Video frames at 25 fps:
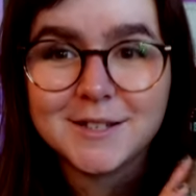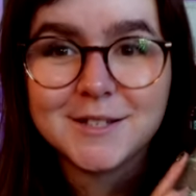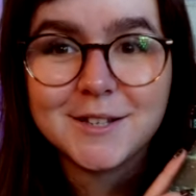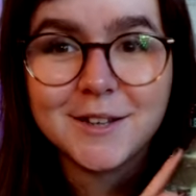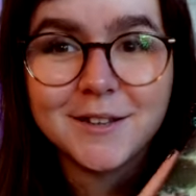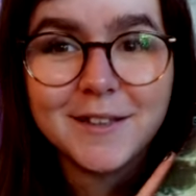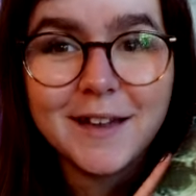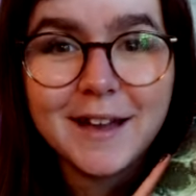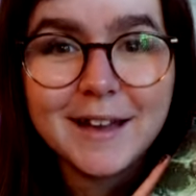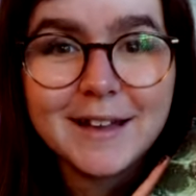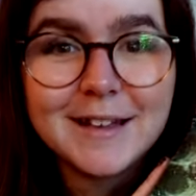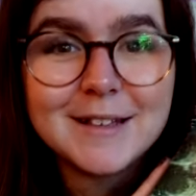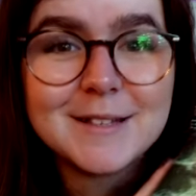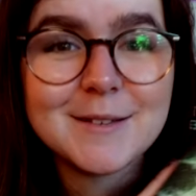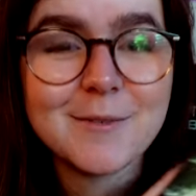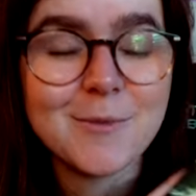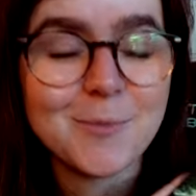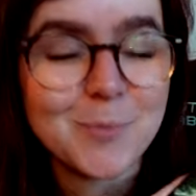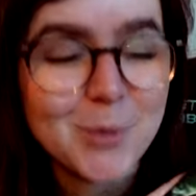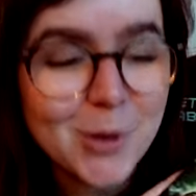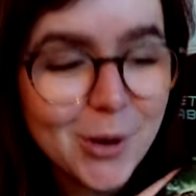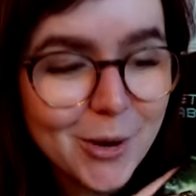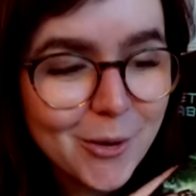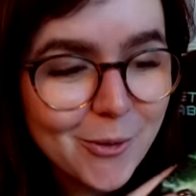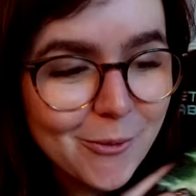So that is
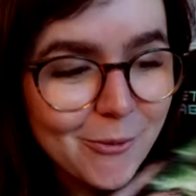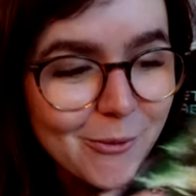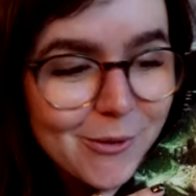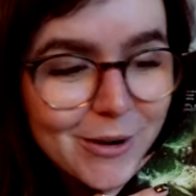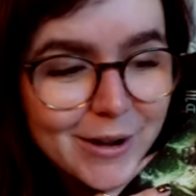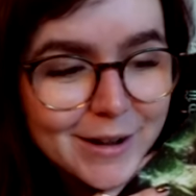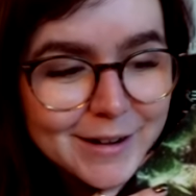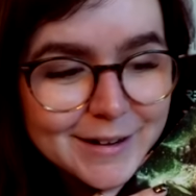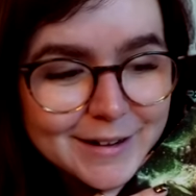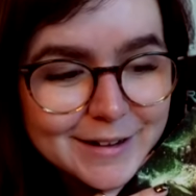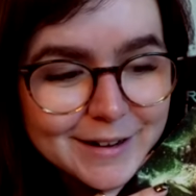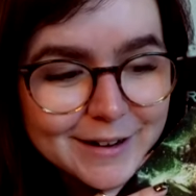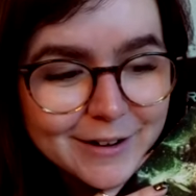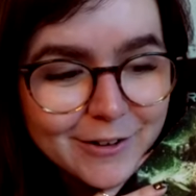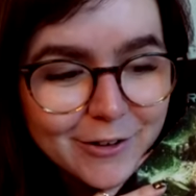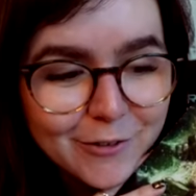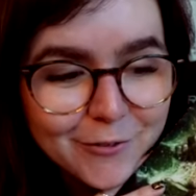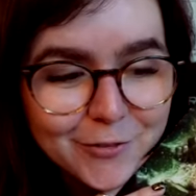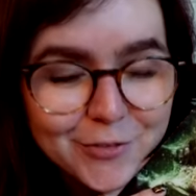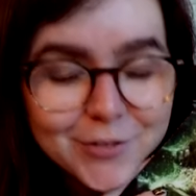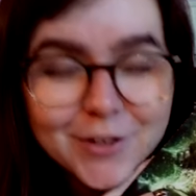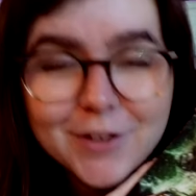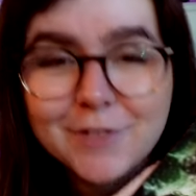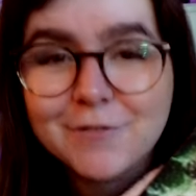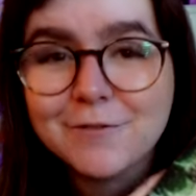book one
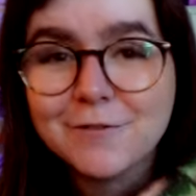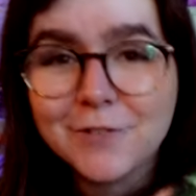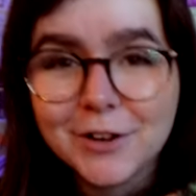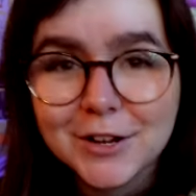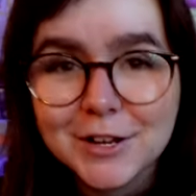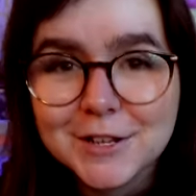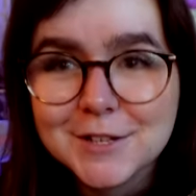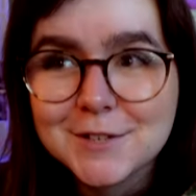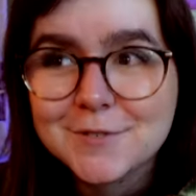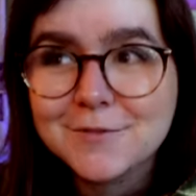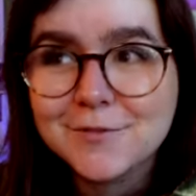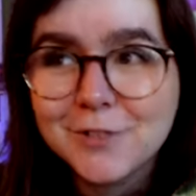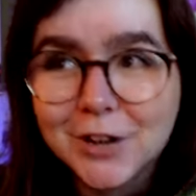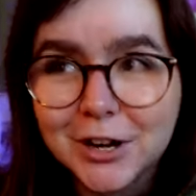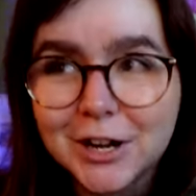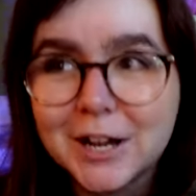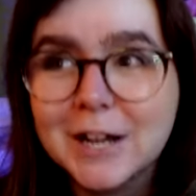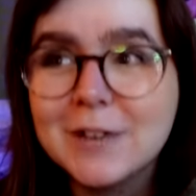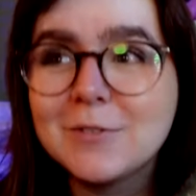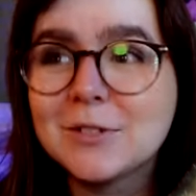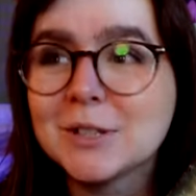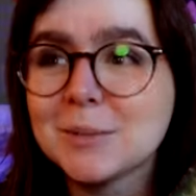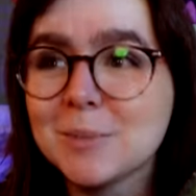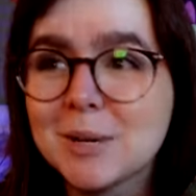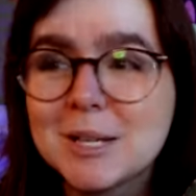of the first
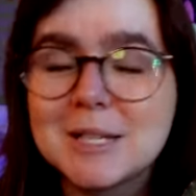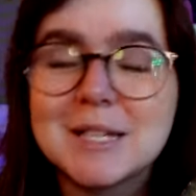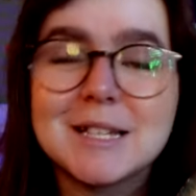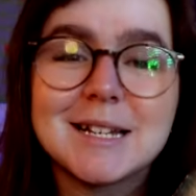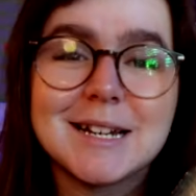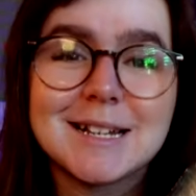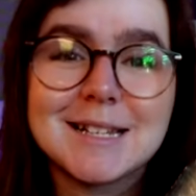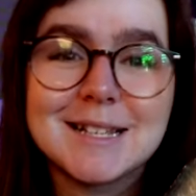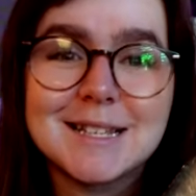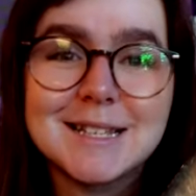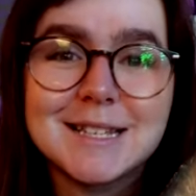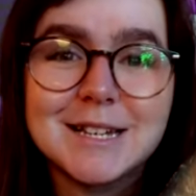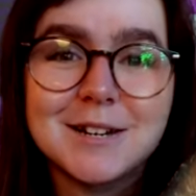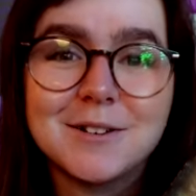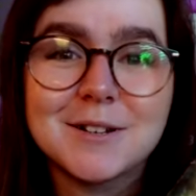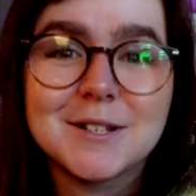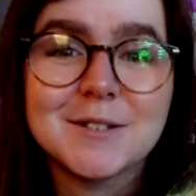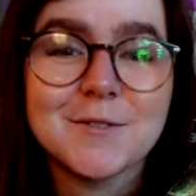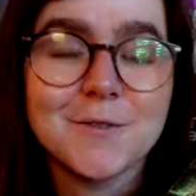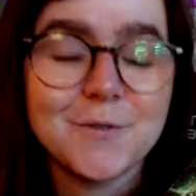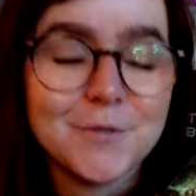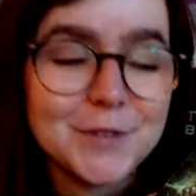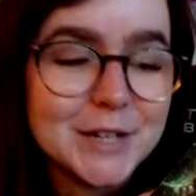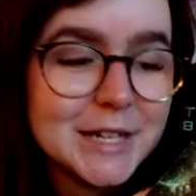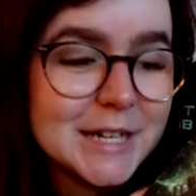five in the Percy Jackson series
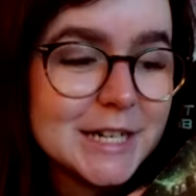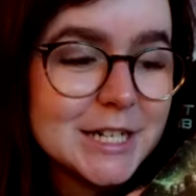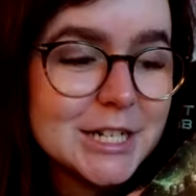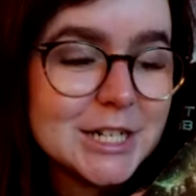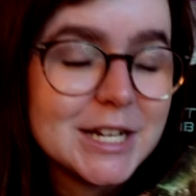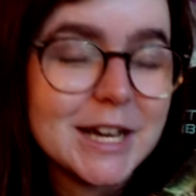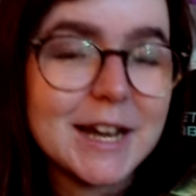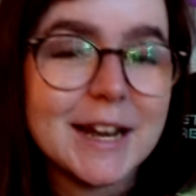finished.